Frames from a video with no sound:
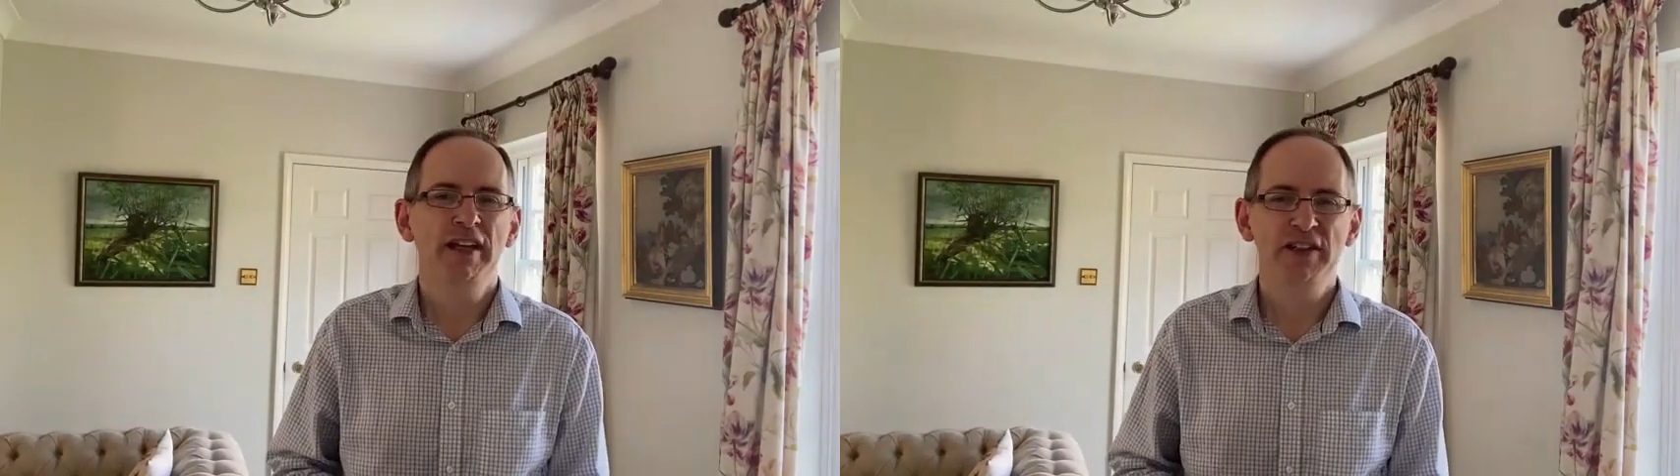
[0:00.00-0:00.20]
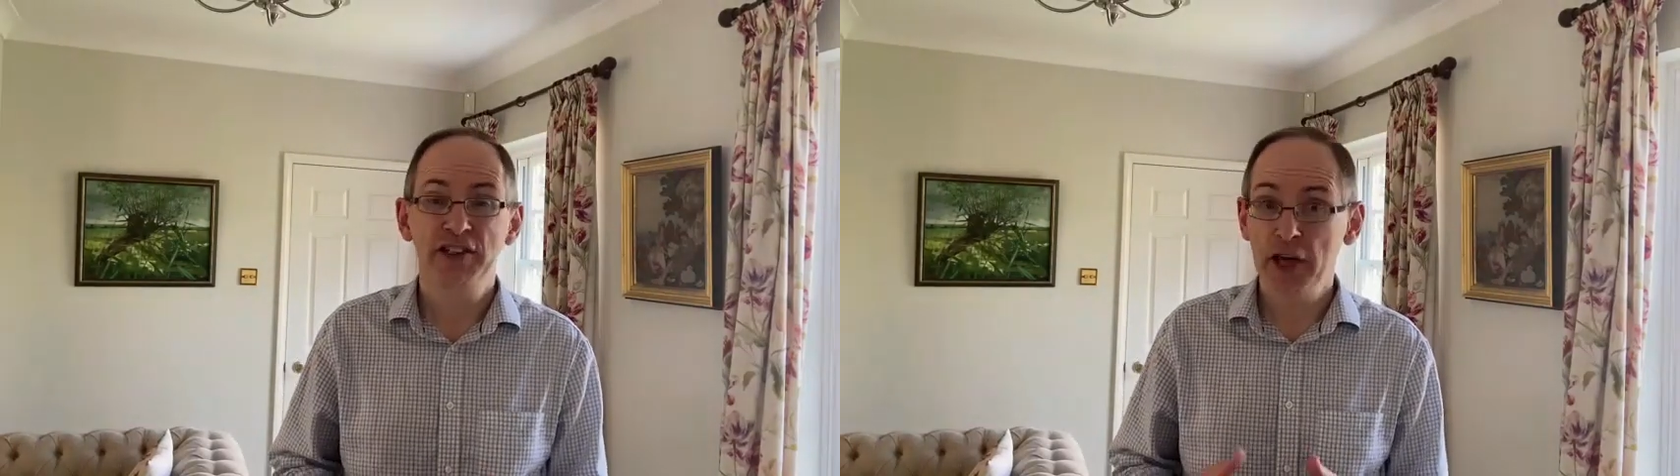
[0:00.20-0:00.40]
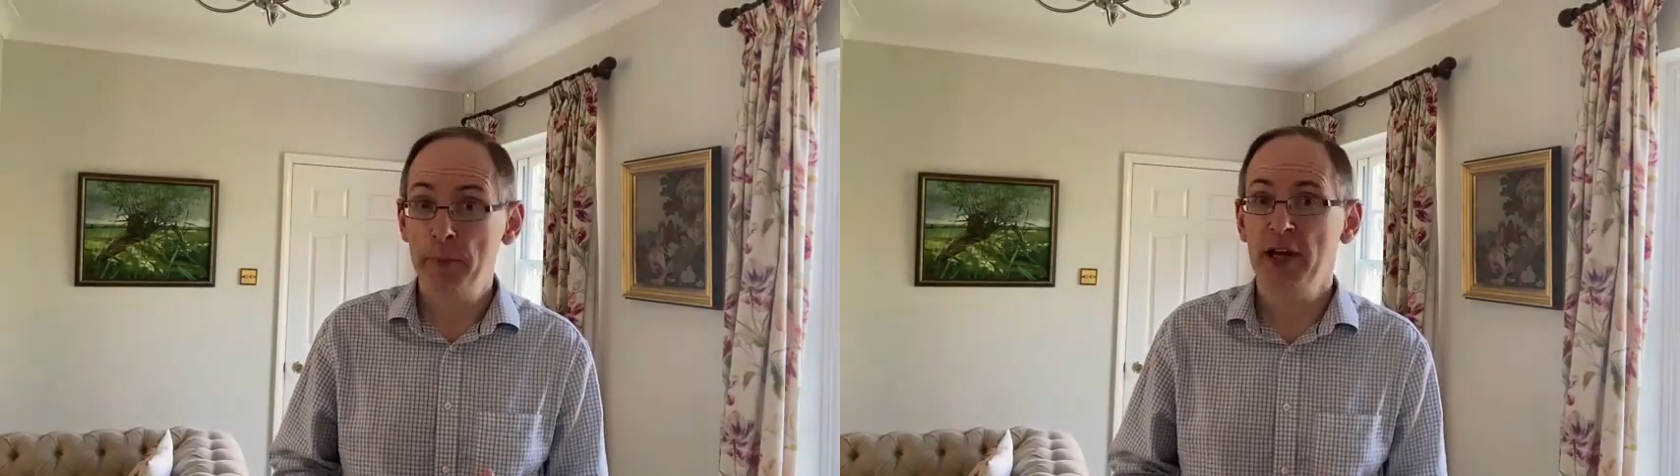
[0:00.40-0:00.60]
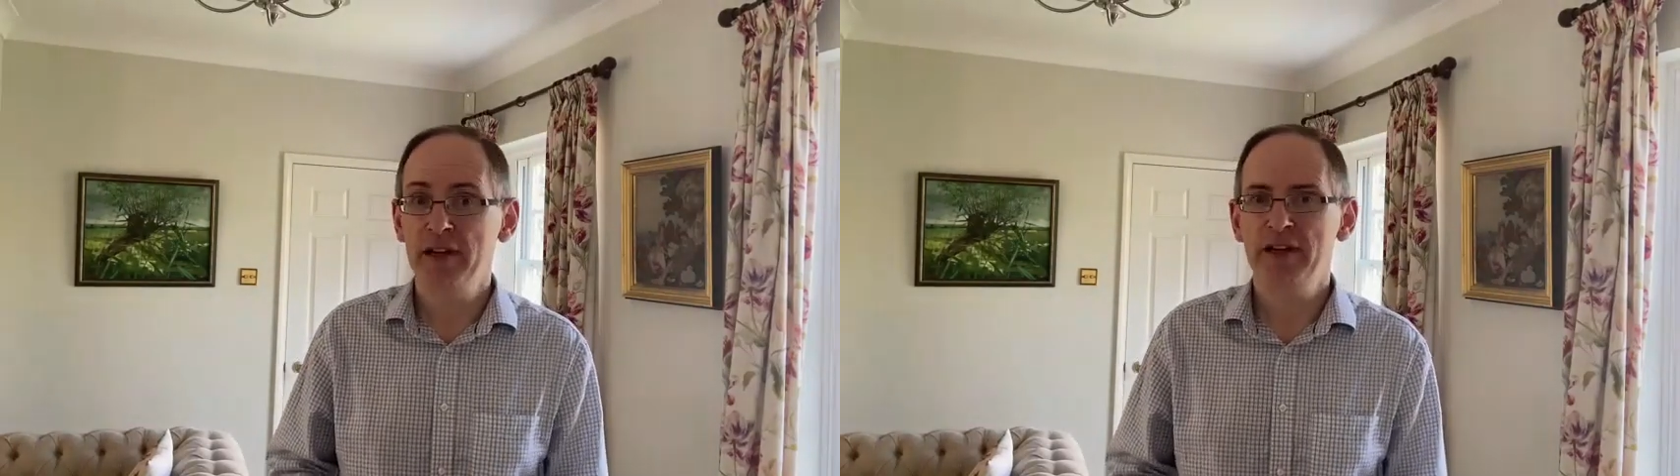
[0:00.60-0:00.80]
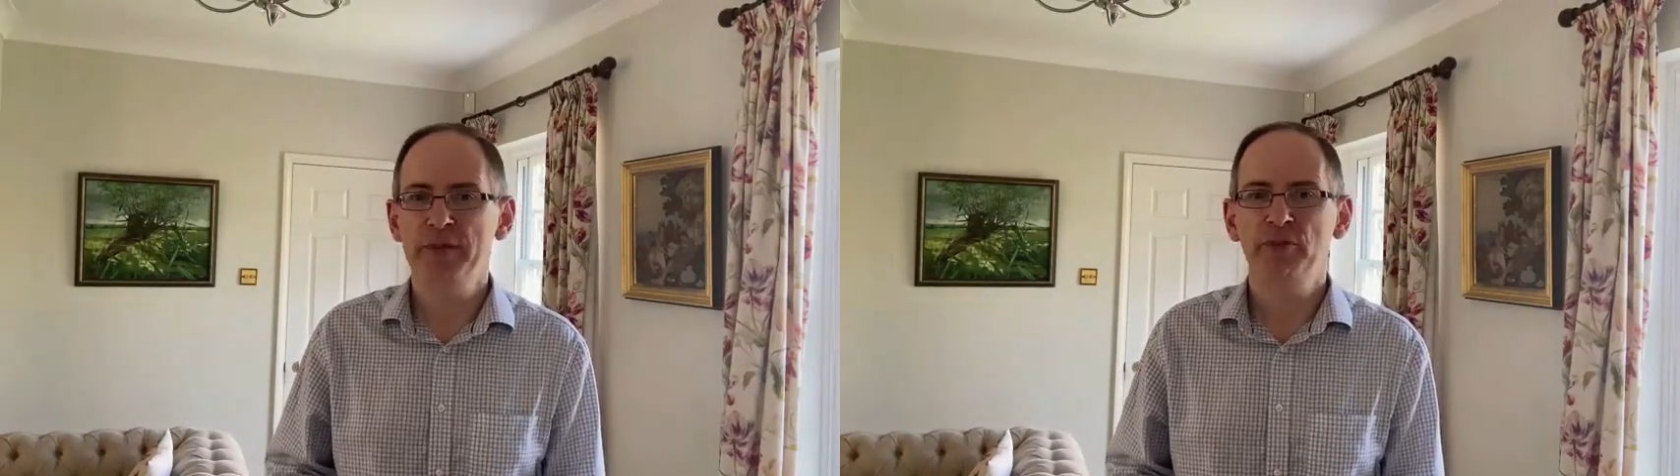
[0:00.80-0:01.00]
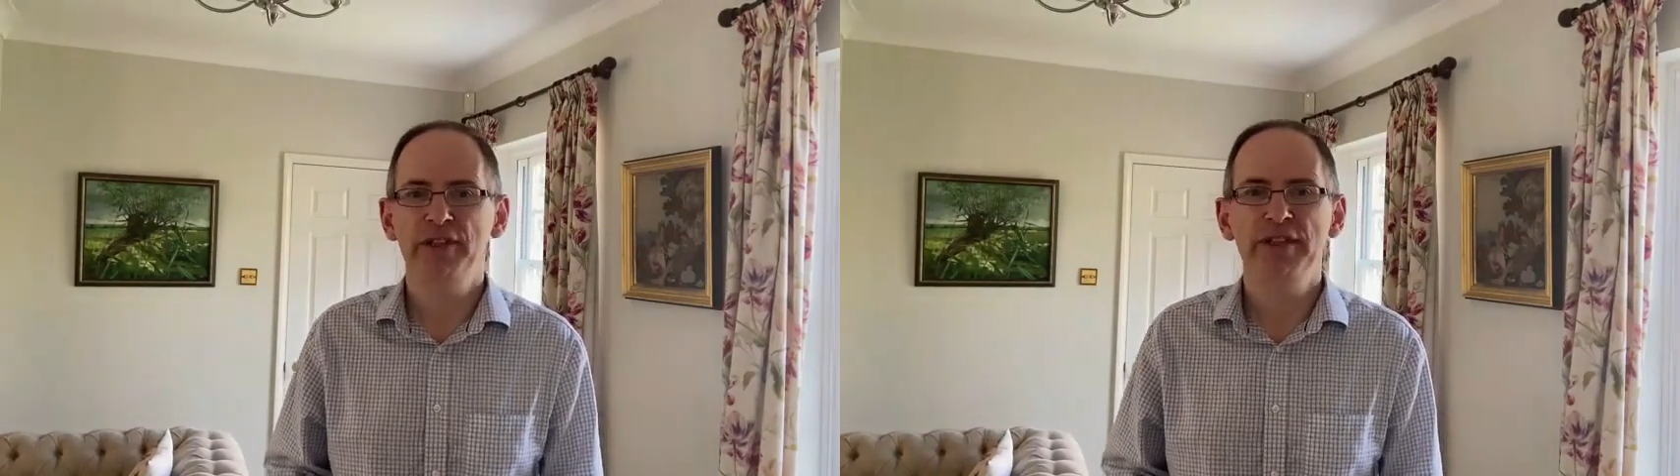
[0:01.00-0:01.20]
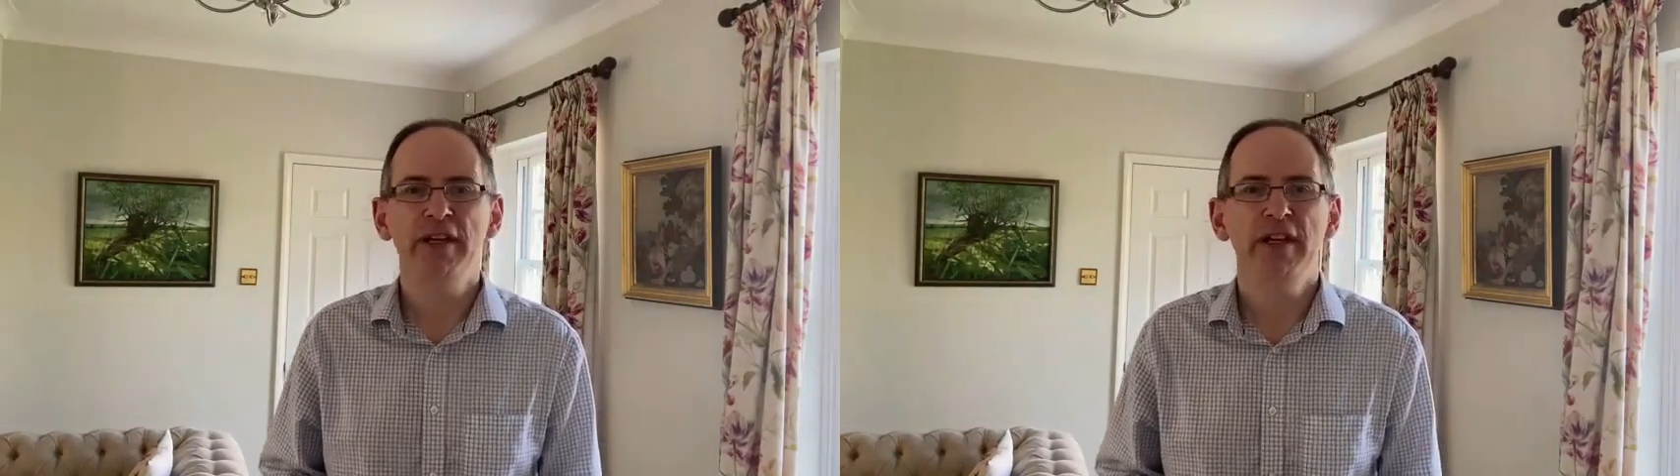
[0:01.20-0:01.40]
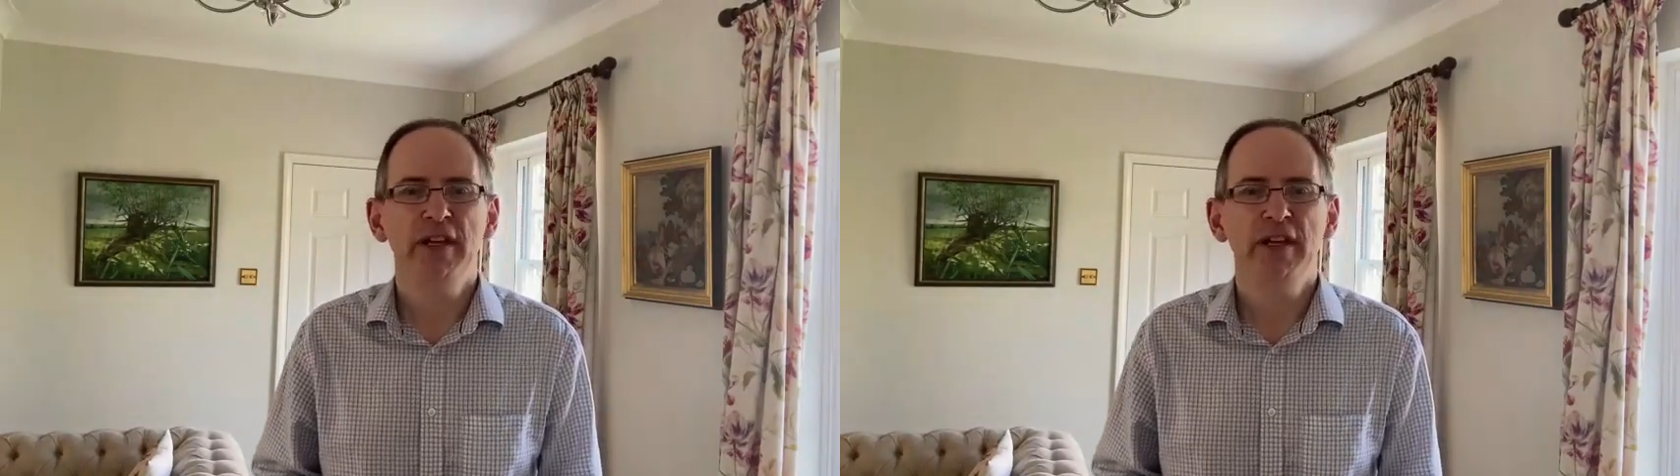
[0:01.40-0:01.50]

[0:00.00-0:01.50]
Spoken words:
is the upper library,